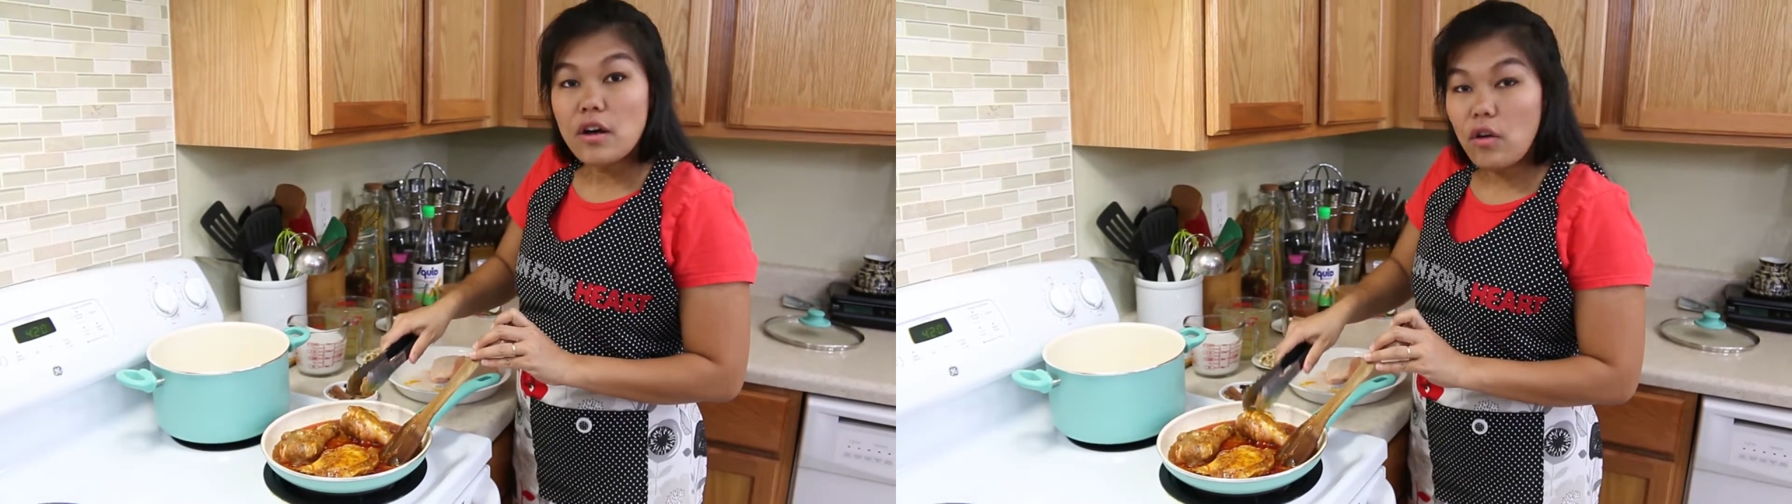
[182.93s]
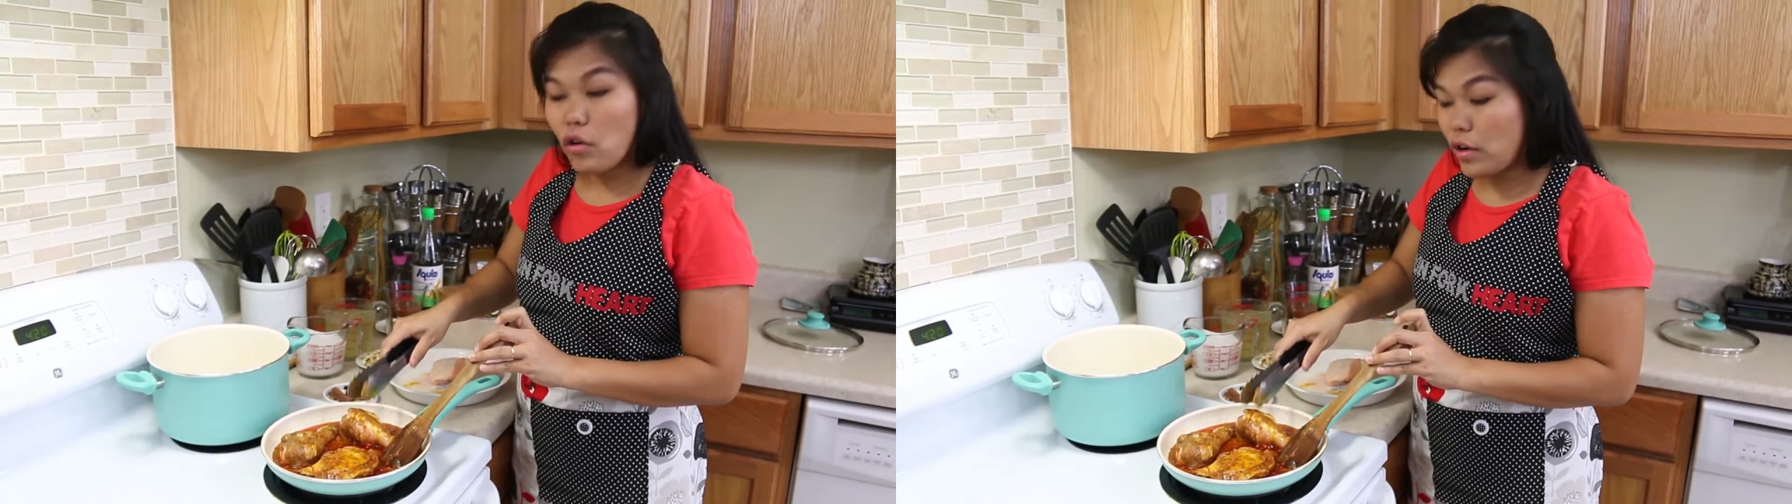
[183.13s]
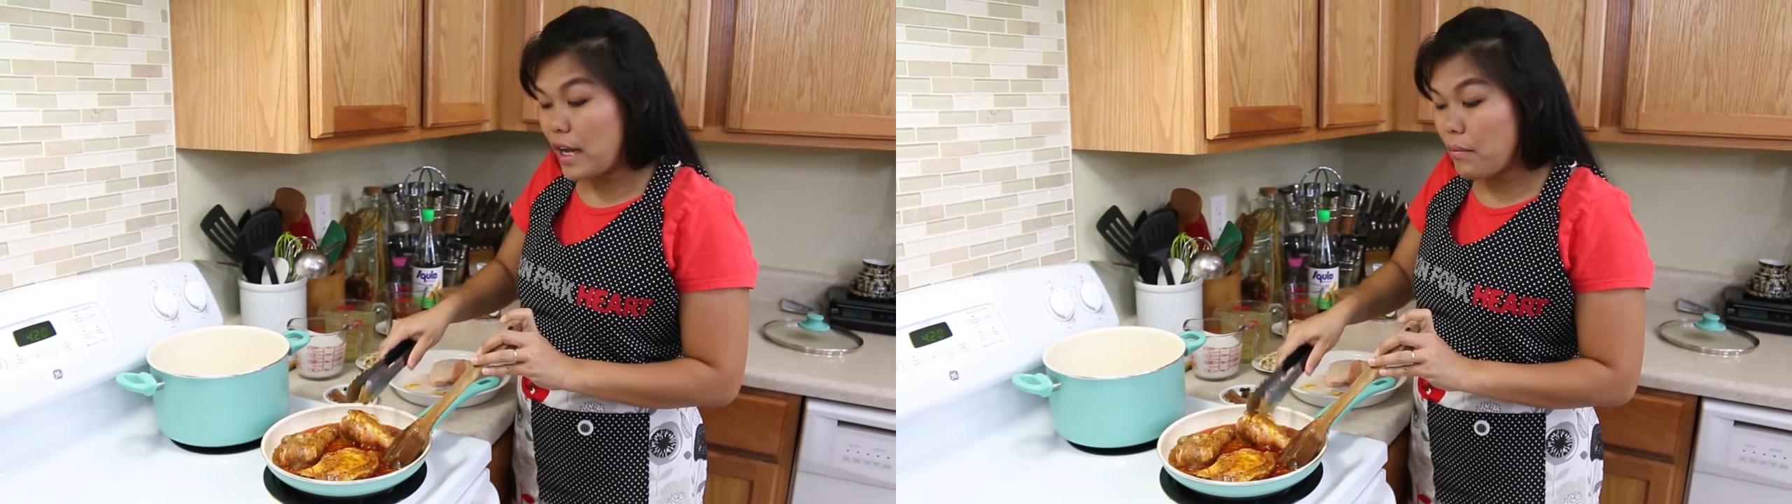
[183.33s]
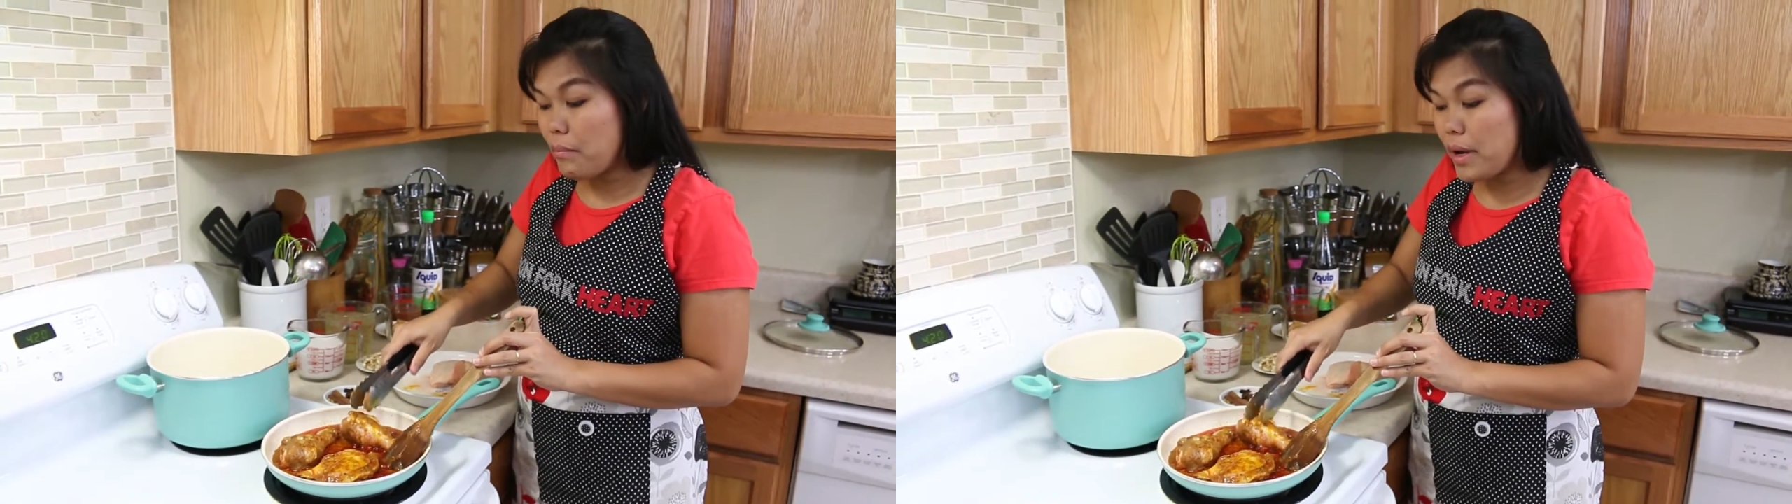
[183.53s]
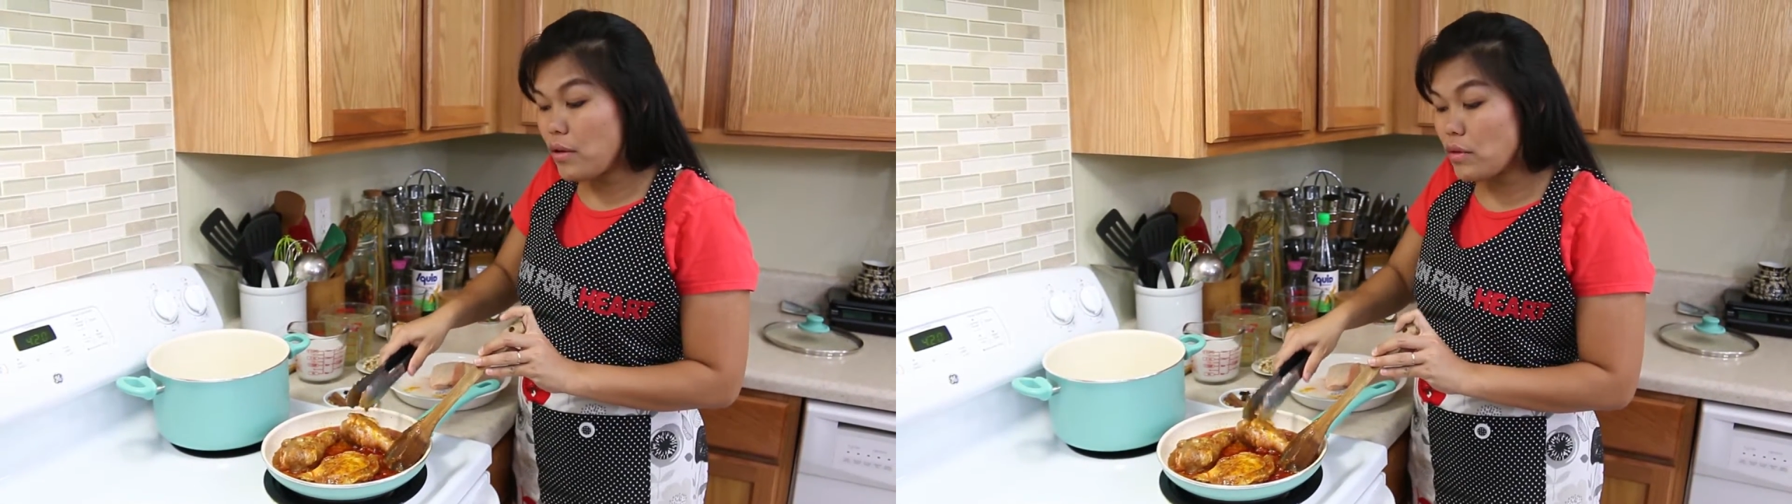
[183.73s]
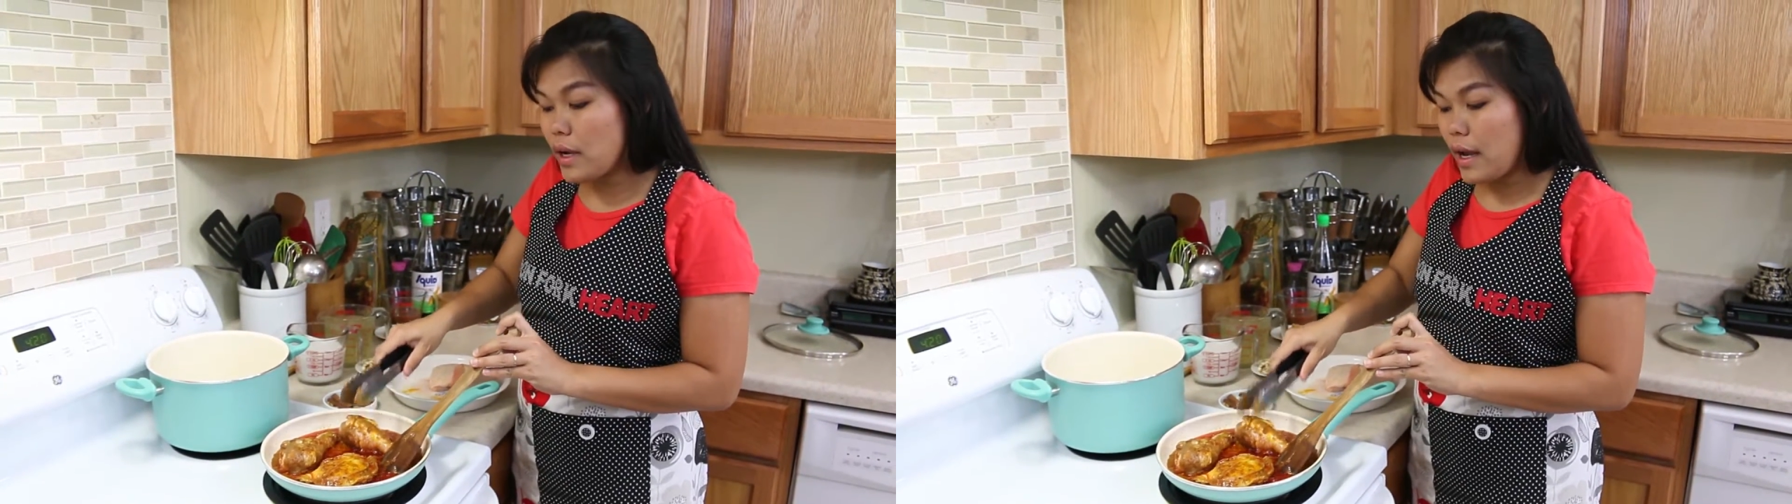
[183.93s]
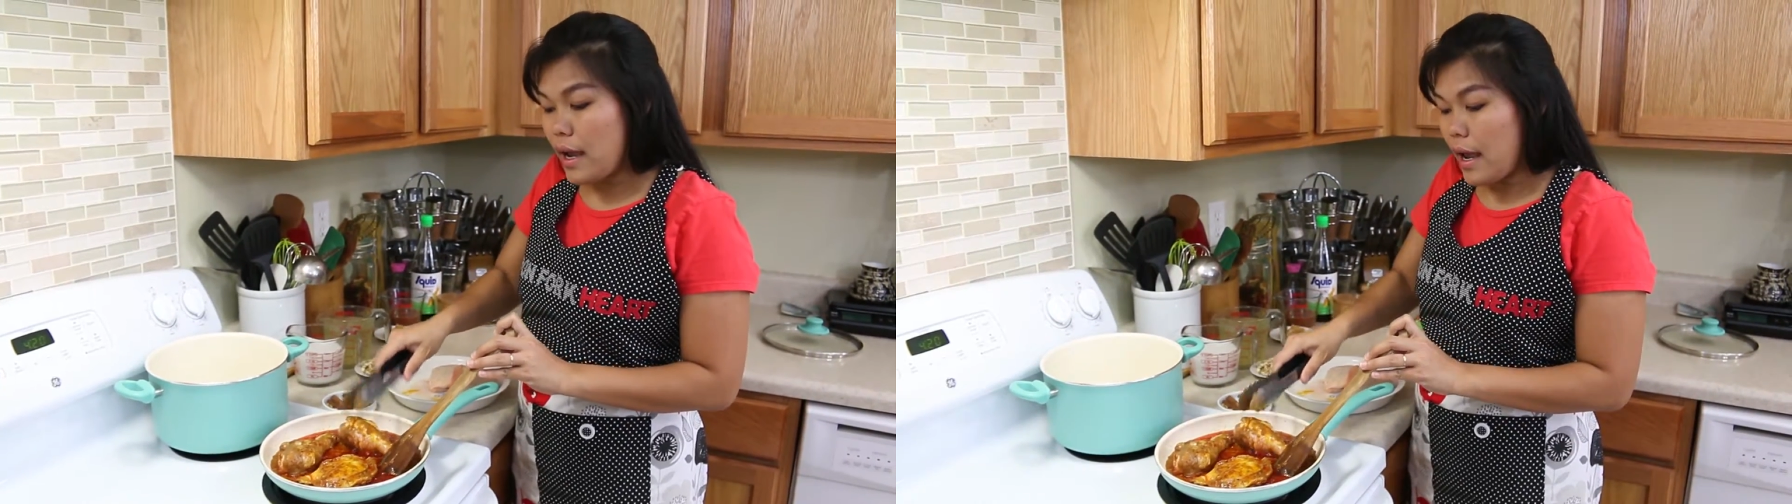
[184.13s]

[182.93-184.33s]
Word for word: coconut milk